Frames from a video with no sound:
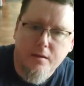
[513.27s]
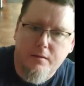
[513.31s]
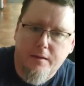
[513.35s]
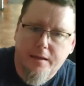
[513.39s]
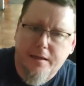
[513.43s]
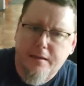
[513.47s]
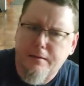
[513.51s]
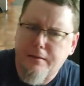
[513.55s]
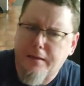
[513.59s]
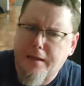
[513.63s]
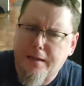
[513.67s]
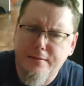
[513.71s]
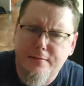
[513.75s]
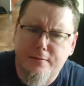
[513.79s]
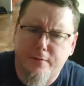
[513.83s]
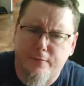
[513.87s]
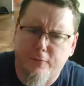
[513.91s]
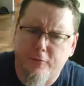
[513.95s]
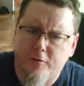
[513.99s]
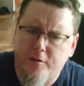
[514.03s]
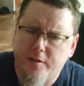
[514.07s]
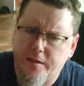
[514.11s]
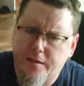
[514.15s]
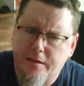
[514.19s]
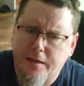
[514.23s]
Like lots
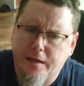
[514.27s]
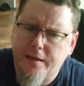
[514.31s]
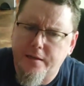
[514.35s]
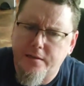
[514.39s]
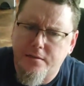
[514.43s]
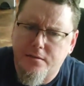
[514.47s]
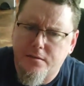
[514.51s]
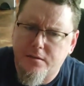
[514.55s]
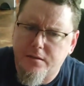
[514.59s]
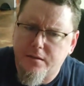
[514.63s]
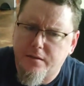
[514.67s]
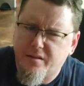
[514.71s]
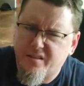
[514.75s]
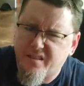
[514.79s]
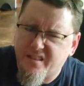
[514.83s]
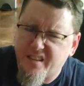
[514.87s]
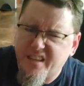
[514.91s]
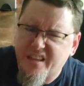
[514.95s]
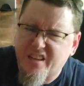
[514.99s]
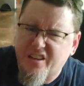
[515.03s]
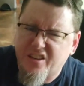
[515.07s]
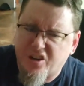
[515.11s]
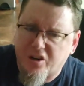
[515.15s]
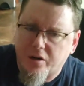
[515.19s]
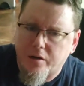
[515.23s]
of really nice
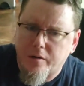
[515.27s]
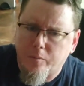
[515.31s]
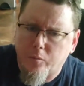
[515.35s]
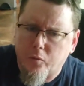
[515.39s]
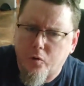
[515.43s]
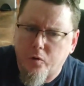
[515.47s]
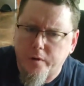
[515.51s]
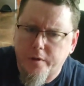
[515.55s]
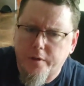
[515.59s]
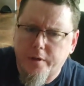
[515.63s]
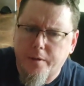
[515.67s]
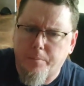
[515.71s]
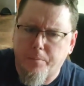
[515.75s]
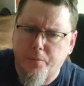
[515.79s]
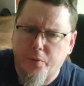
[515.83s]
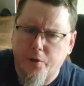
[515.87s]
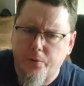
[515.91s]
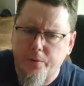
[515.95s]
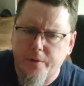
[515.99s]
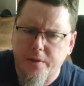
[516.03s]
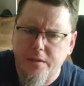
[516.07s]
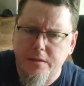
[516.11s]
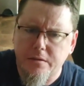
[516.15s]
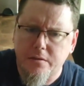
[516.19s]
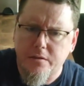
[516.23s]
thick cardboard
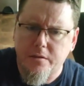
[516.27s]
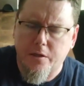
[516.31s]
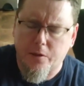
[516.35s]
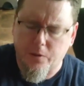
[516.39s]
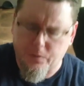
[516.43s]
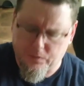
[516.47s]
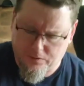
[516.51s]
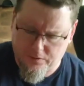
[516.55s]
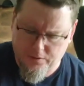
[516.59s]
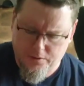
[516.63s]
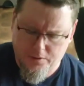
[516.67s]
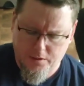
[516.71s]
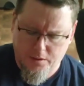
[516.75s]
components though.